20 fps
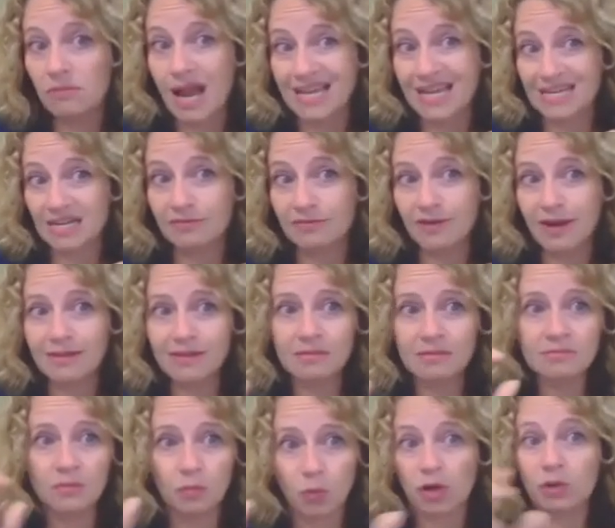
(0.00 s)
identify
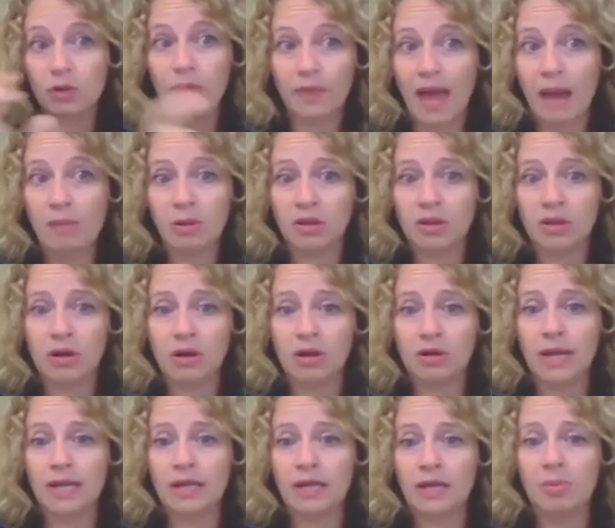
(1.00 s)
them, work with them on
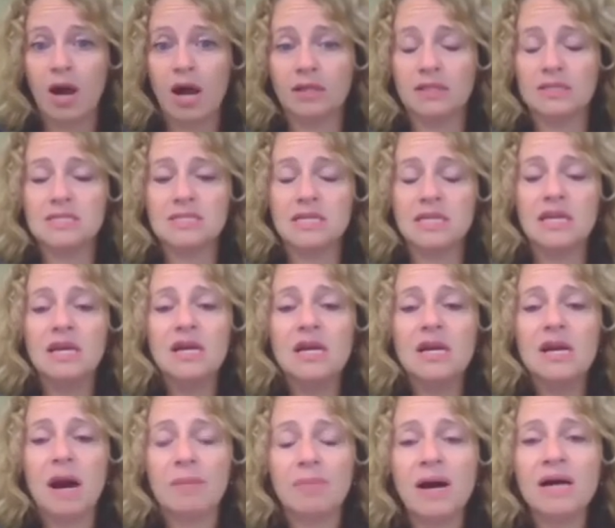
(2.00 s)
creating a policy.
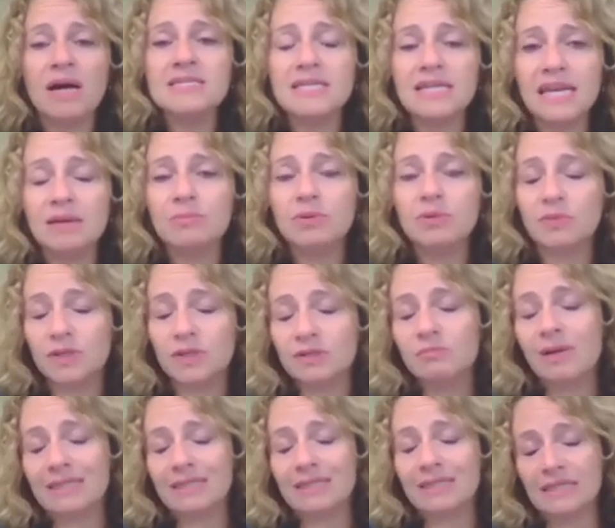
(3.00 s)
A policy can't be
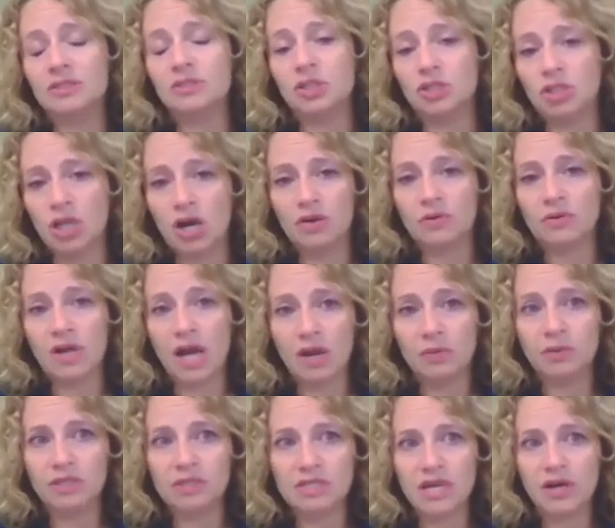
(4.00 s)
written by legal alone.
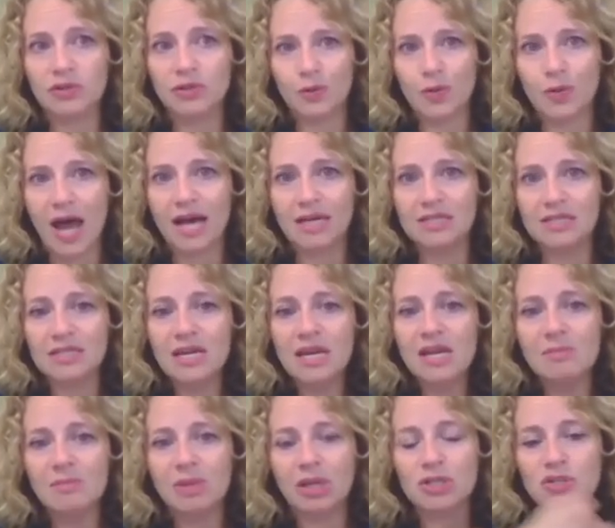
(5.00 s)
I will tell you that,
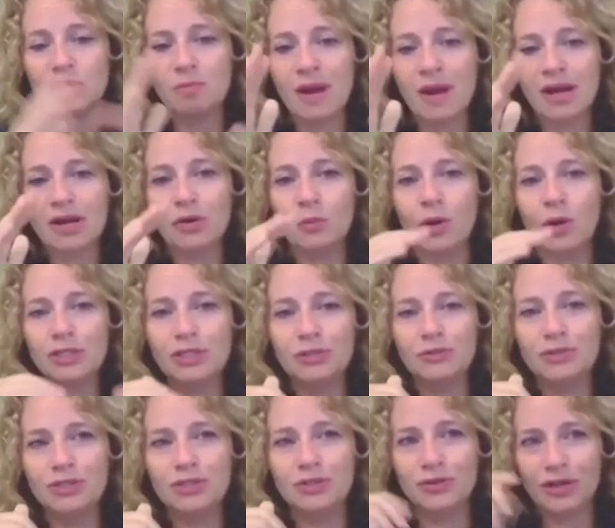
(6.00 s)
because no matter what
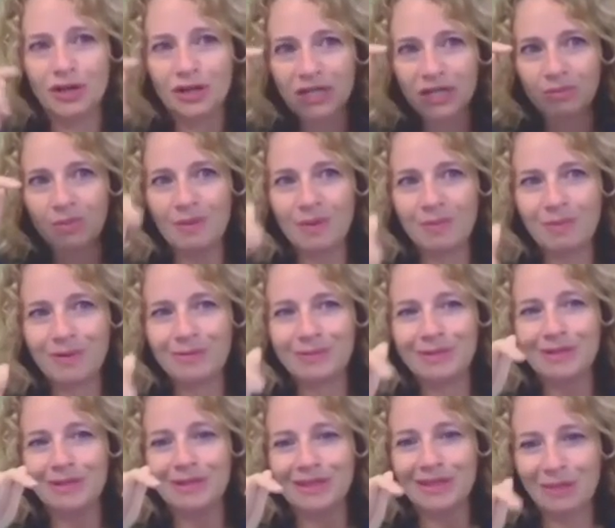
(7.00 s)
you do, there are going to be
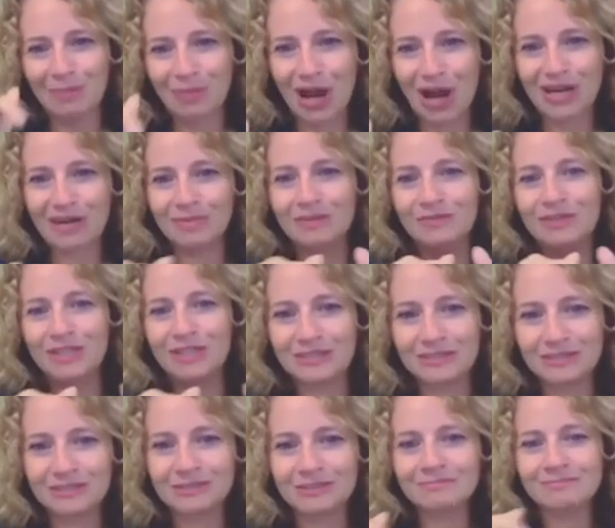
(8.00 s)
people in the bottom of
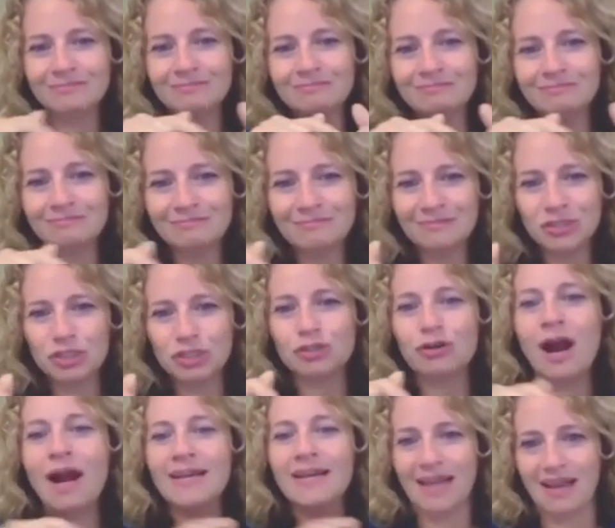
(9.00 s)
this
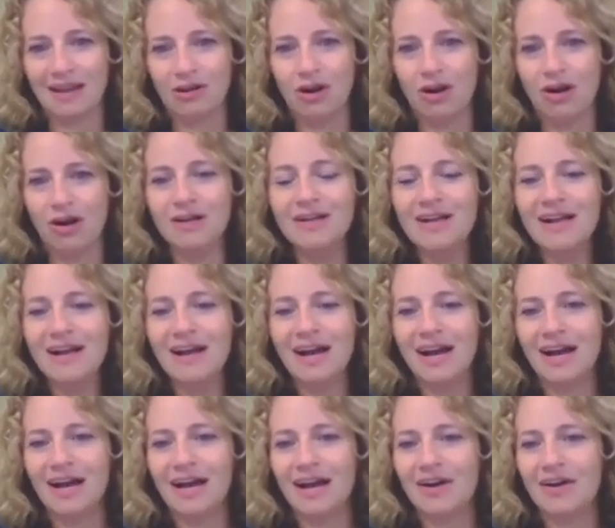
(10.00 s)
triangle,
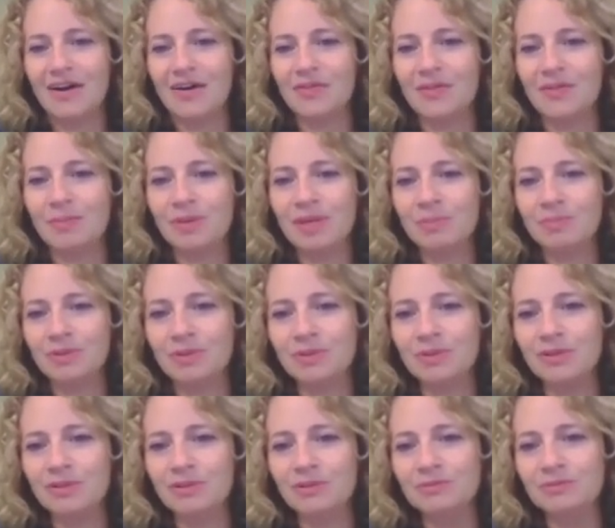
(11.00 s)
the
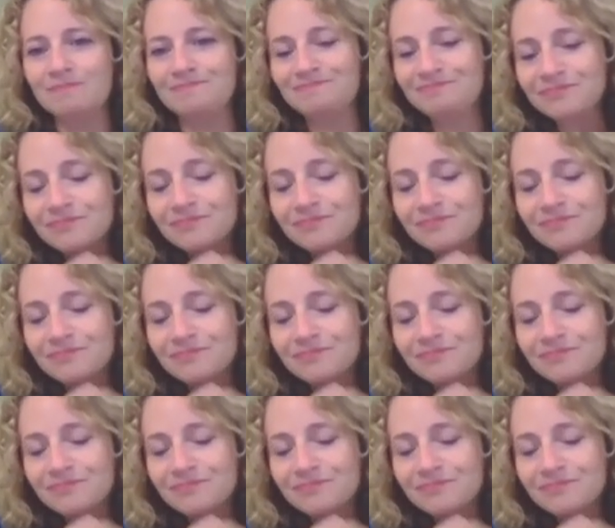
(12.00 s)
people who,